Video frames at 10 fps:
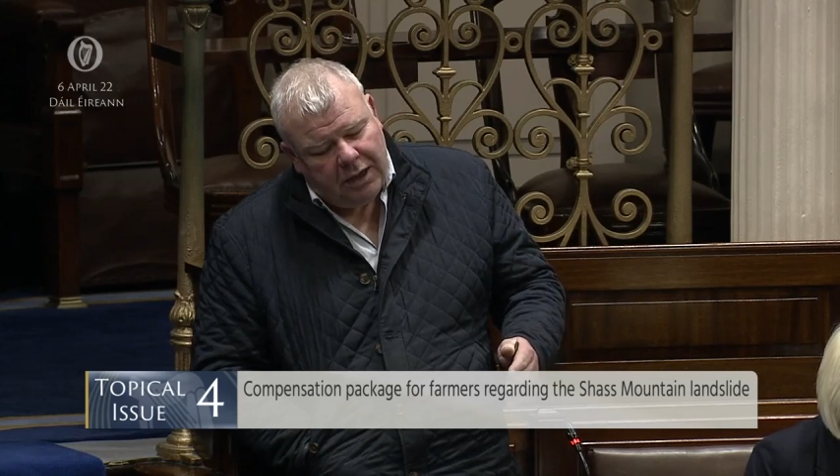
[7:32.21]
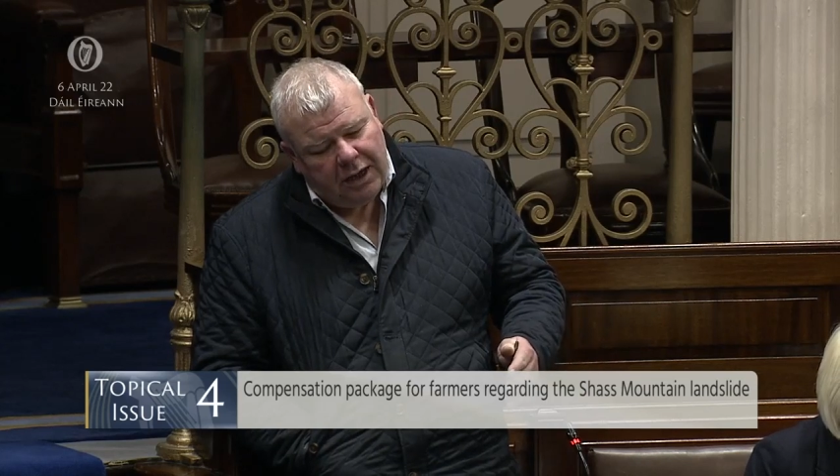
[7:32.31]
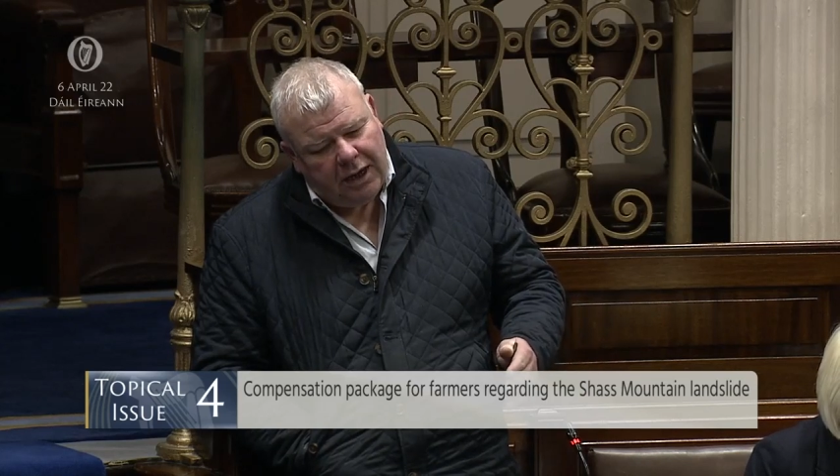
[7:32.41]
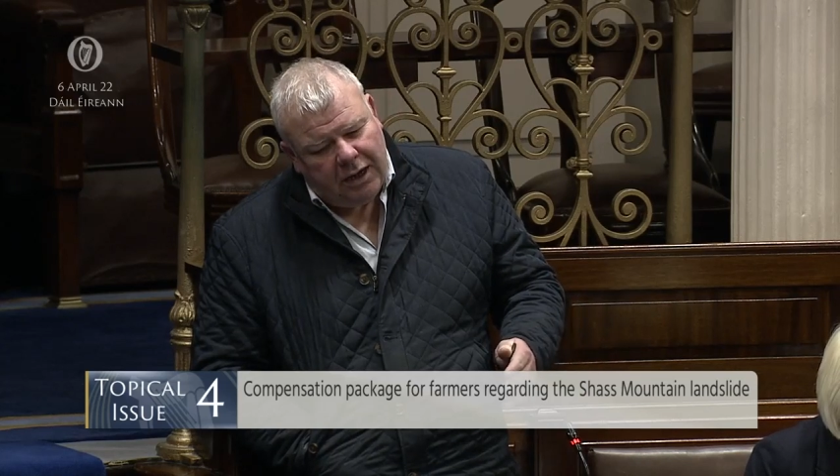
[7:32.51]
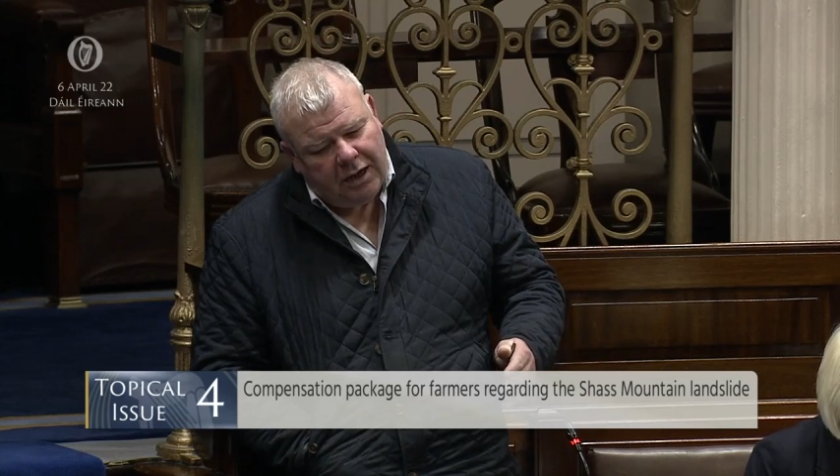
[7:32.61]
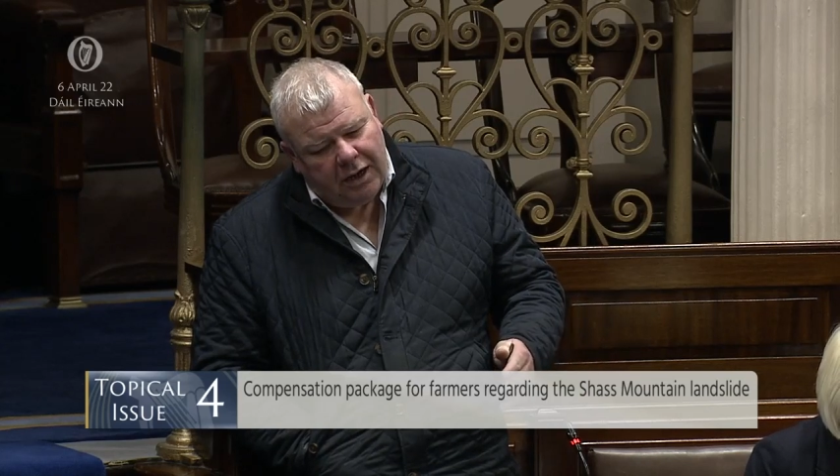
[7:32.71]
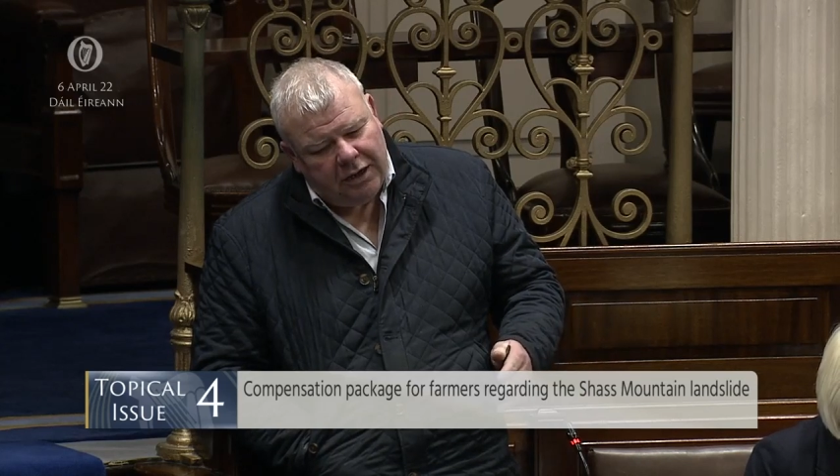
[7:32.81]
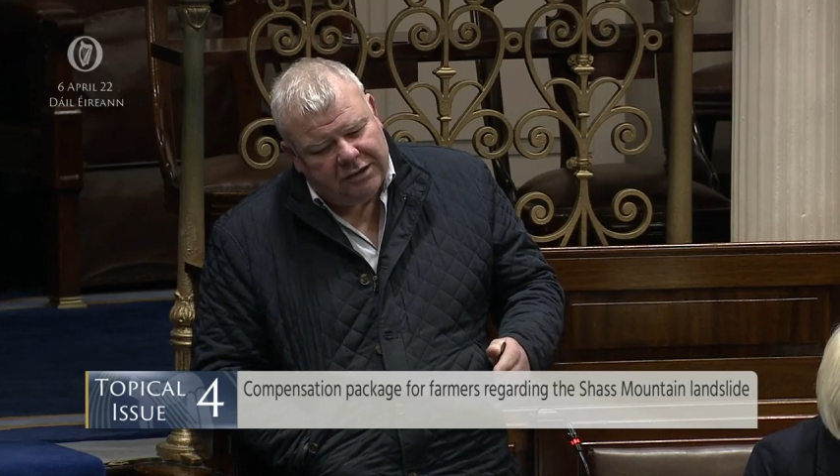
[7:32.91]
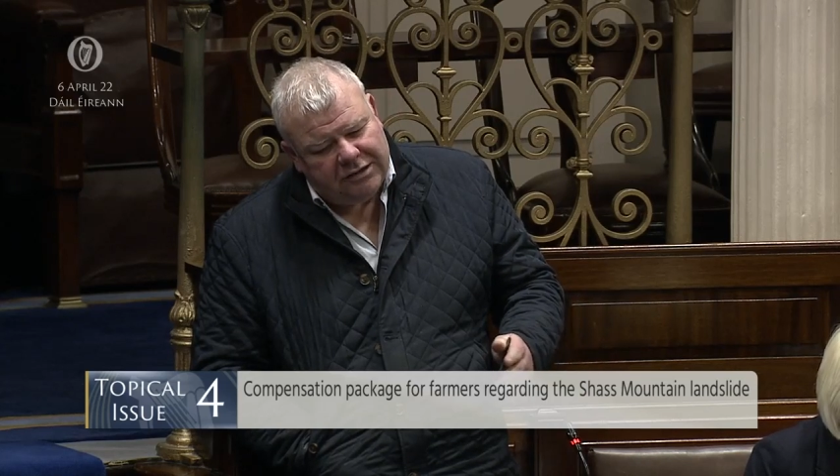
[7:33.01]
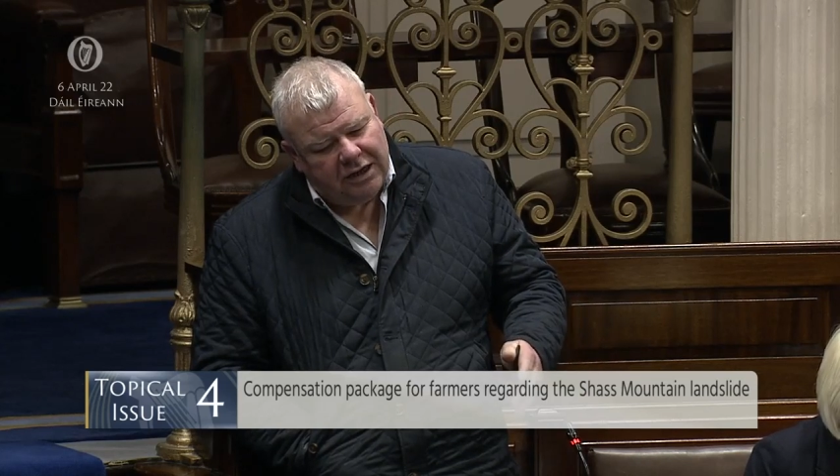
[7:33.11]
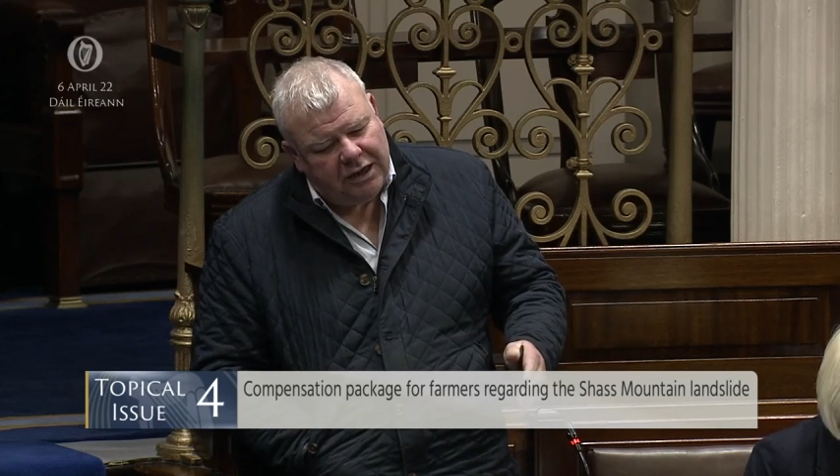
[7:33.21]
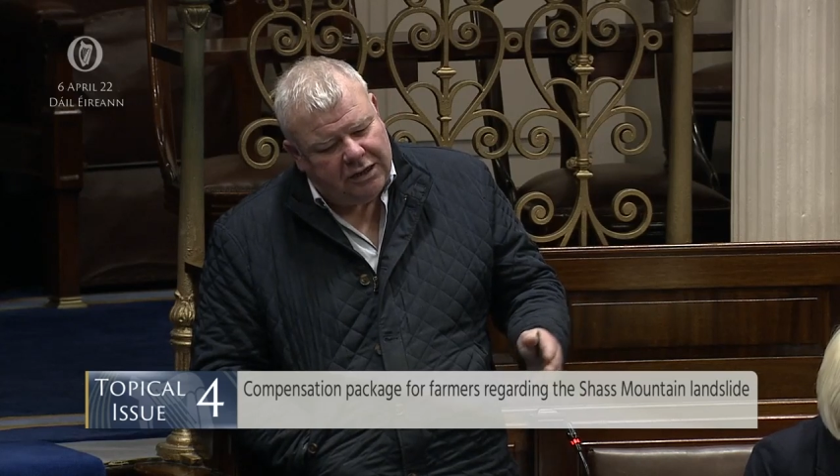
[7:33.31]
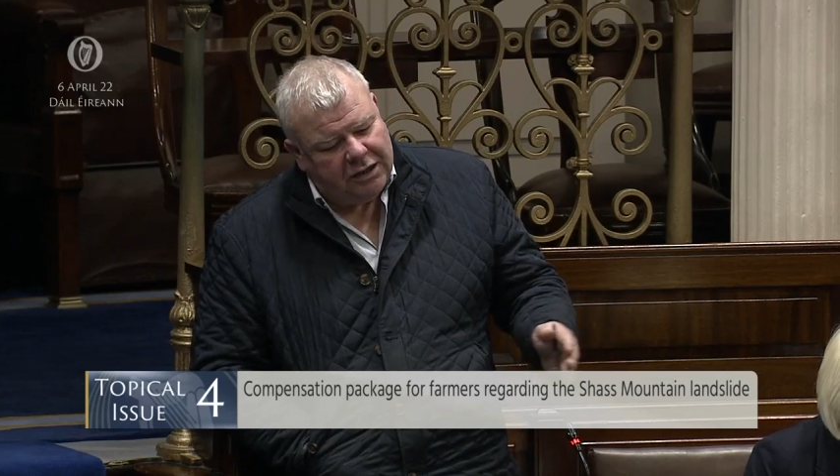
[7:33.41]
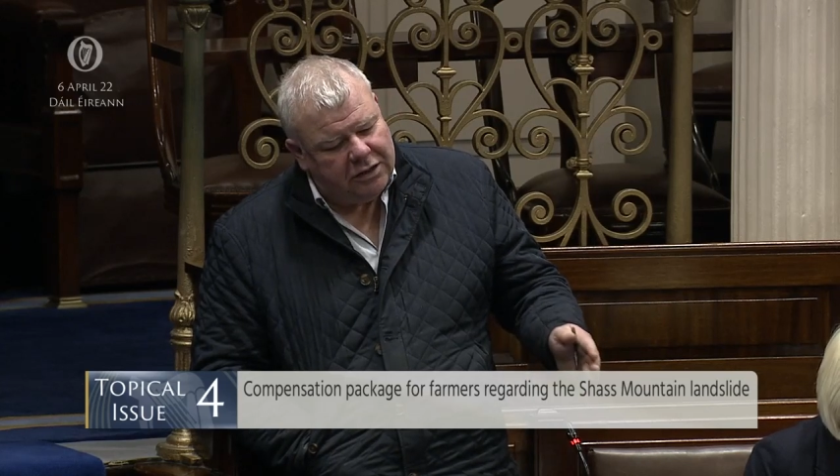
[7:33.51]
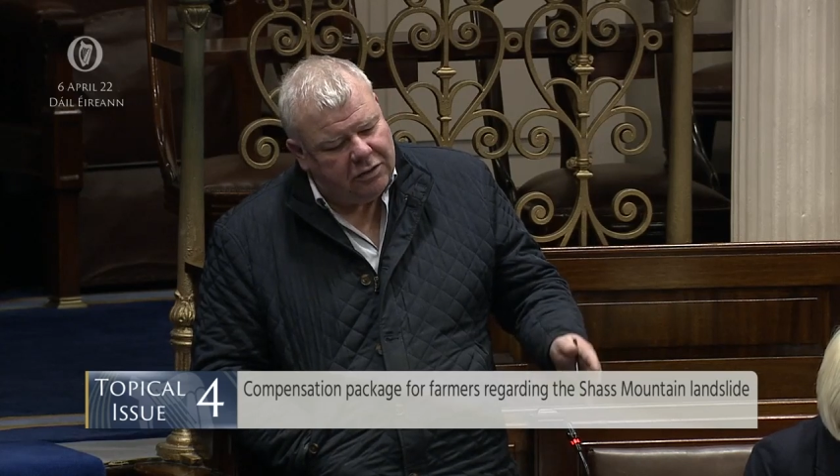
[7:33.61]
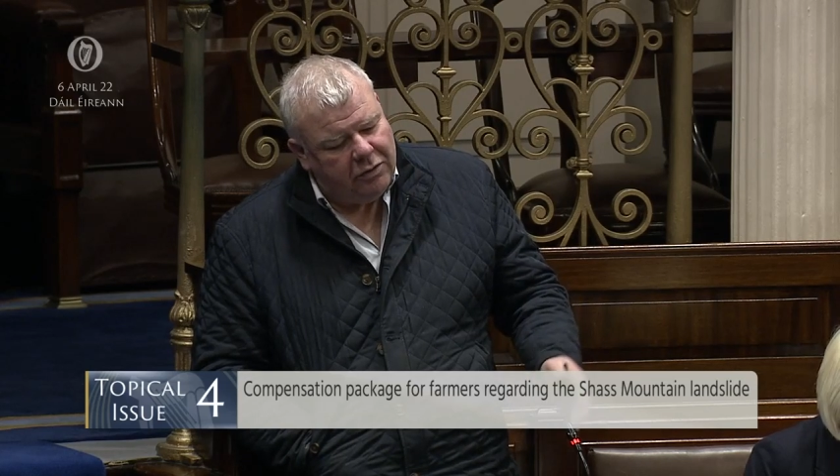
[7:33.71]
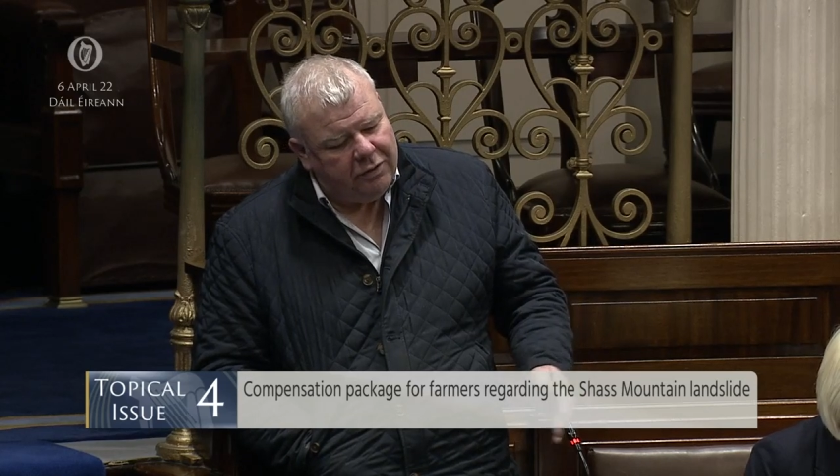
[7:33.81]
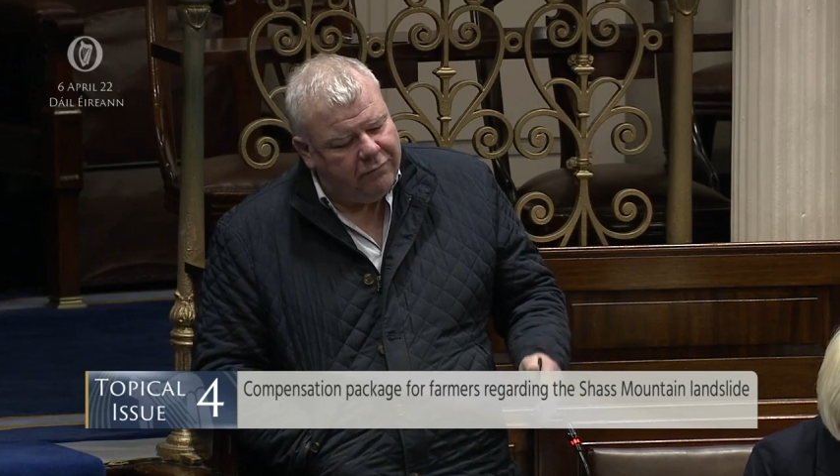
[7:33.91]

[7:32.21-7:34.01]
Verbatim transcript: And are you saying that the go